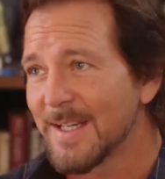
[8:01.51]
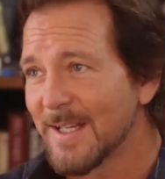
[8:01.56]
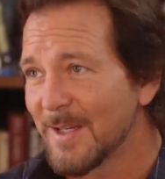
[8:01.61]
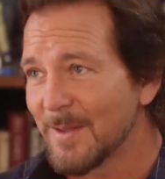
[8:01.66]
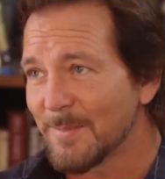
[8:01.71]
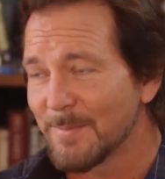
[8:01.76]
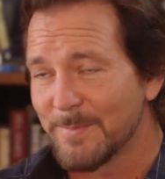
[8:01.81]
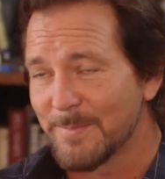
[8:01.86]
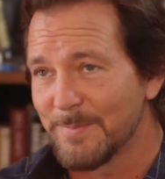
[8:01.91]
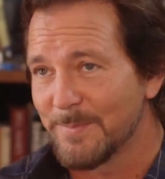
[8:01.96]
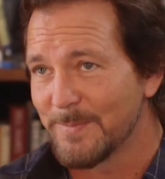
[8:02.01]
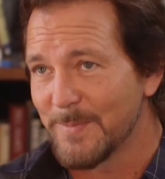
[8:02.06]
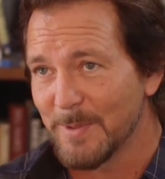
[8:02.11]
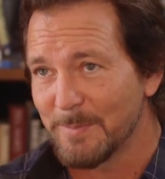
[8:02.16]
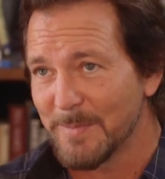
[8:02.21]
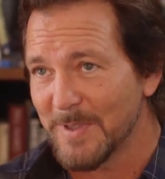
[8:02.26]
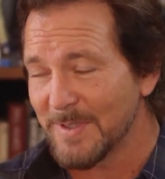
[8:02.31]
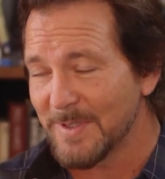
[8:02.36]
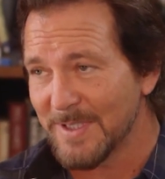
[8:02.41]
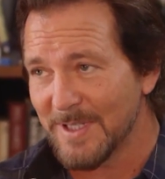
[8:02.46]
And then I'll
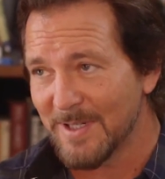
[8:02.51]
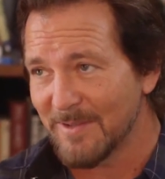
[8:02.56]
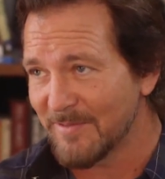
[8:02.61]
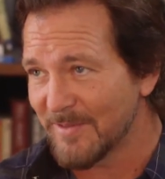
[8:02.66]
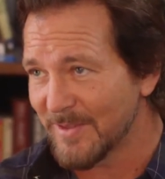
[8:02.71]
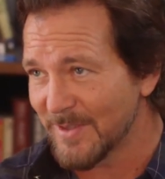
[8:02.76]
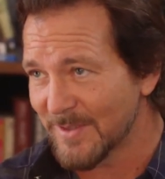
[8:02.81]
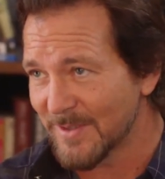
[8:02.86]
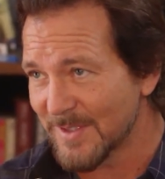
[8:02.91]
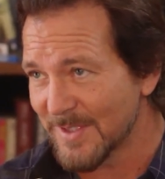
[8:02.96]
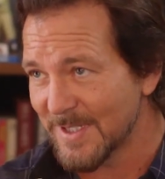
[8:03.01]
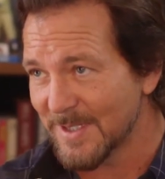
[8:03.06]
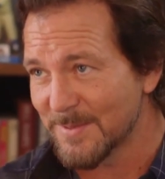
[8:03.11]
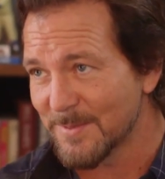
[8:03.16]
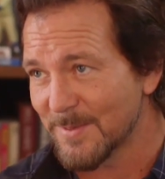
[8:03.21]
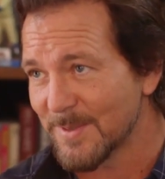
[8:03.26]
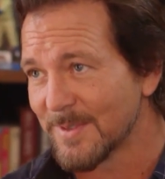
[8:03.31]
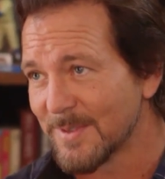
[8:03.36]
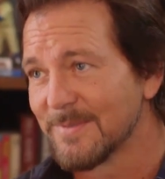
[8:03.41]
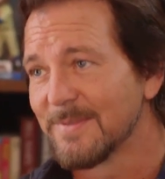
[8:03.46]
put me in the outfield because
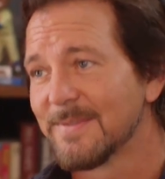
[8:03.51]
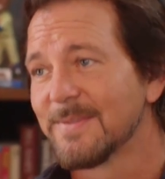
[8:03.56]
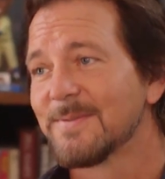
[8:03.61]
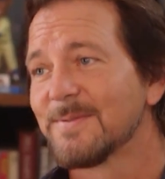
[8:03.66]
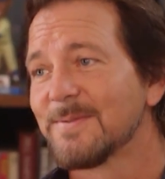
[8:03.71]
that's where